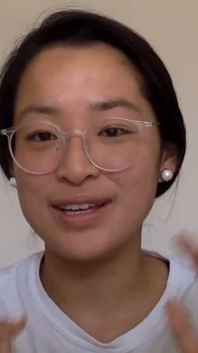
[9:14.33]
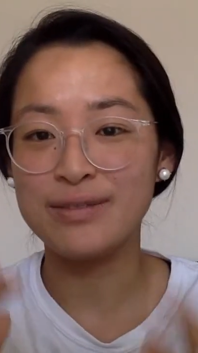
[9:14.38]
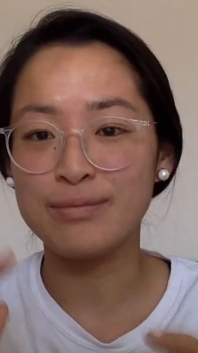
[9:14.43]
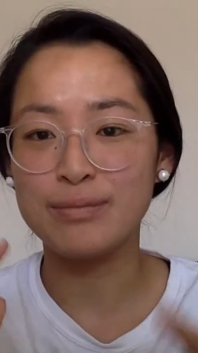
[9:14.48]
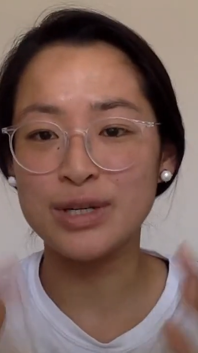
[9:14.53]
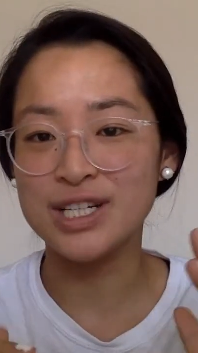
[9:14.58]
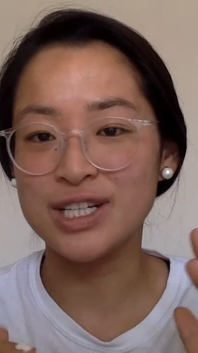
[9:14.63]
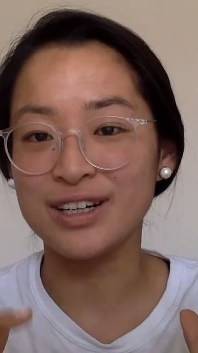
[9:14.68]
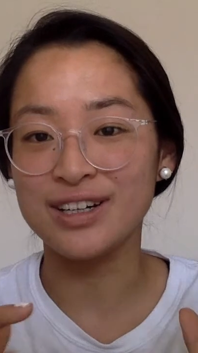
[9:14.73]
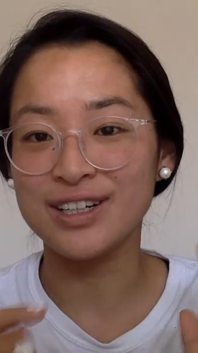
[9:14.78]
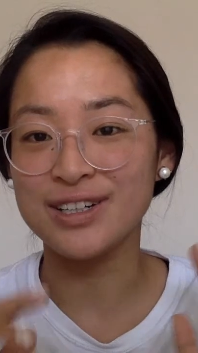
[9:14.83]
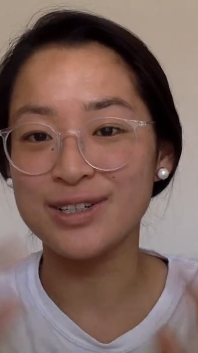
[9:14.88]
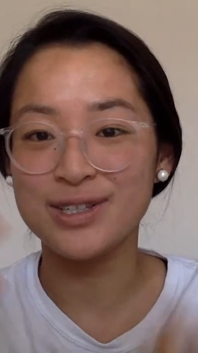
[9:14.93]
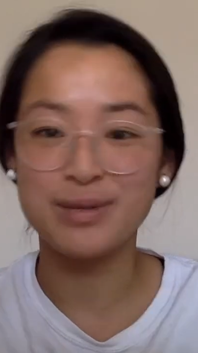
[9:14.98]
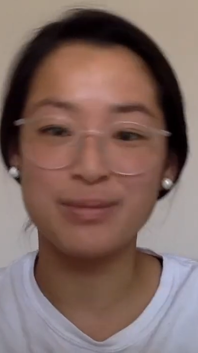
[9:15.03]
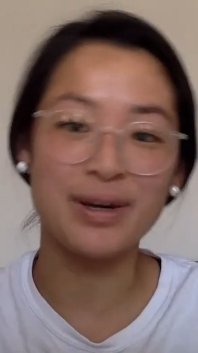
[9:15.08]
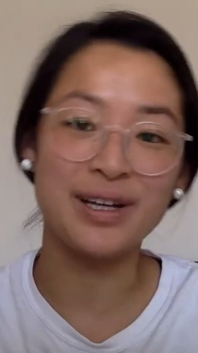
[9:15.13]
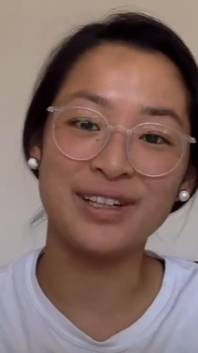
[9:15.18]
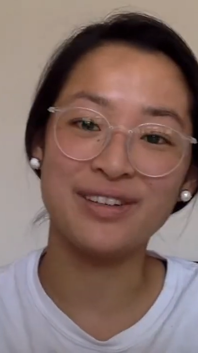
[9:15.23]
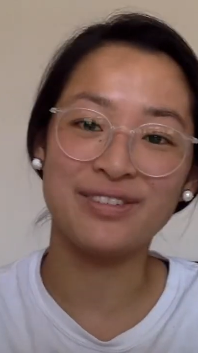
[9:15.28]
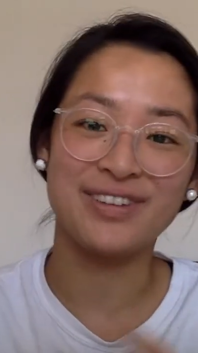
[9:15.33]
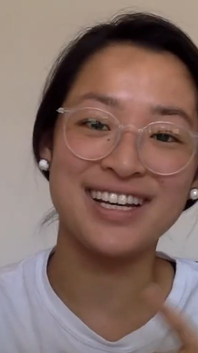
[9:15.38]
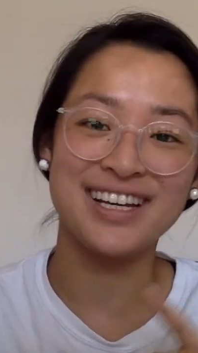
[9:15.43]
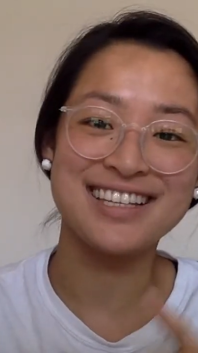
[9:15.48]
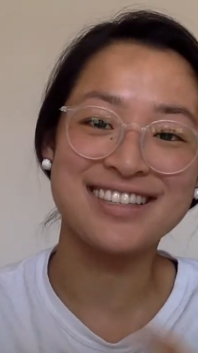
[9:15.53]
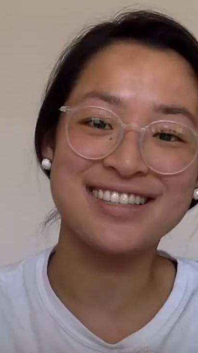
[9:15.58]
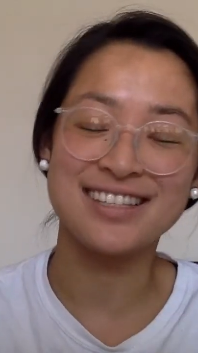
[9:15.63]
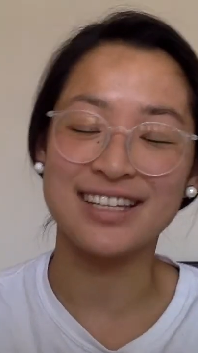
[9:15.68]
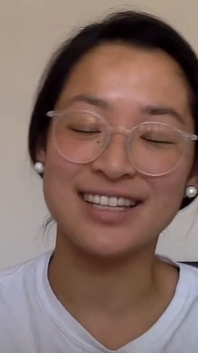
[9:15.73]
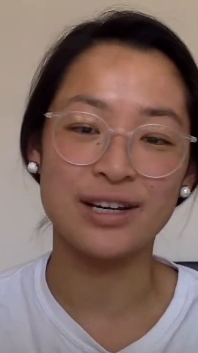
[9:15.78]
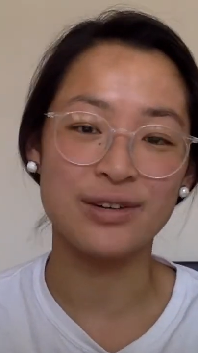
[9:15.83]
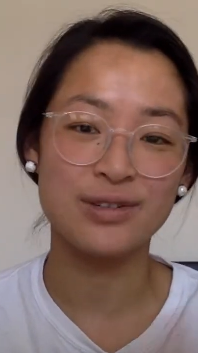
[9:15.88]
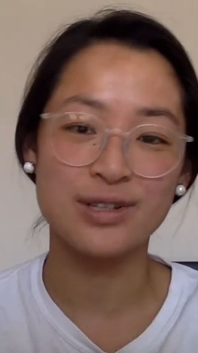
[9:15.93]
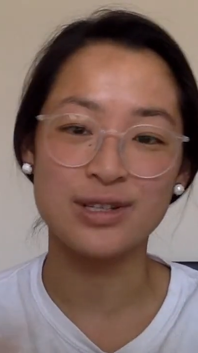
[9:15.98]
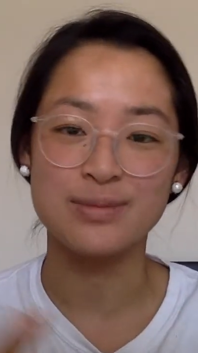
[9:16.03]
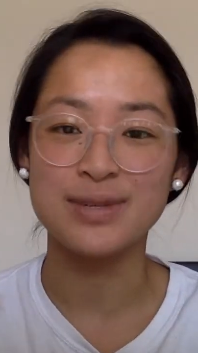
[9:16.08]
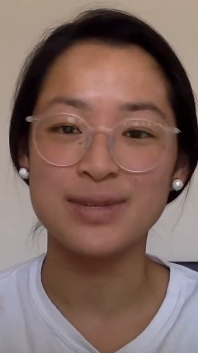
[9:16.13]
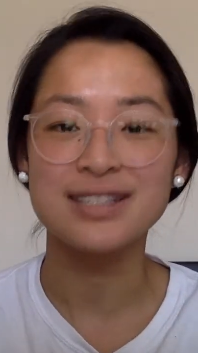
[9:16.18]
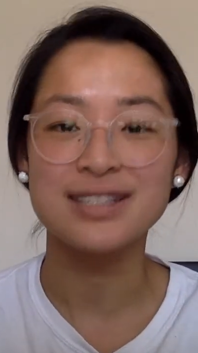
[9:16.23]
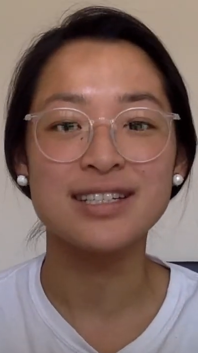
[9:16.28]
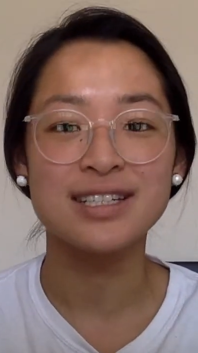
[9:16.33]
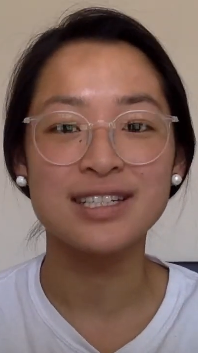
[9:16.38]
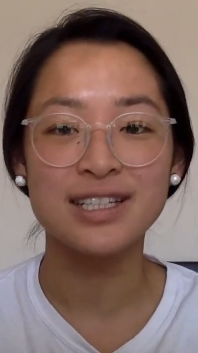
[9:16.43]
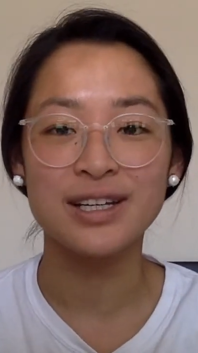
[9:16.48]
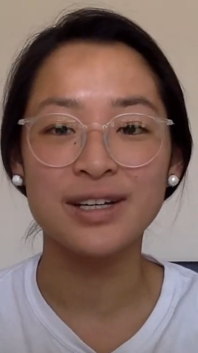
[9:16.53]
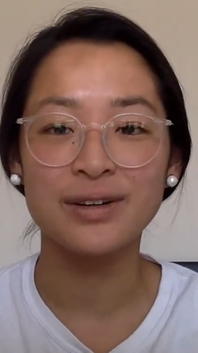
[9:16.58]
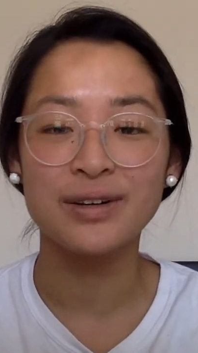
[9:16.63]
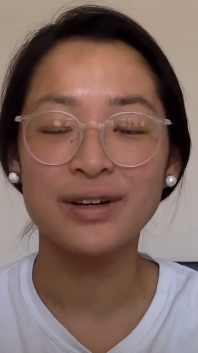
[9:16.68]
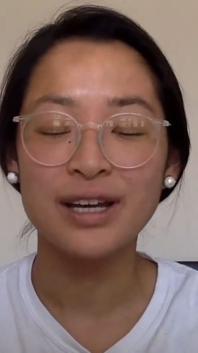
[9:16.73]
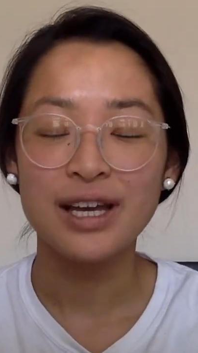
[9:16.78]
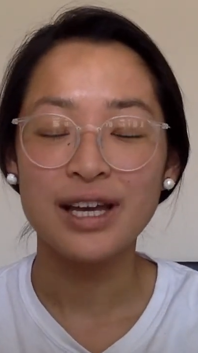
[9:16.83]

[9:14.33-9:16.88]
material smiley face, and I'll just message you.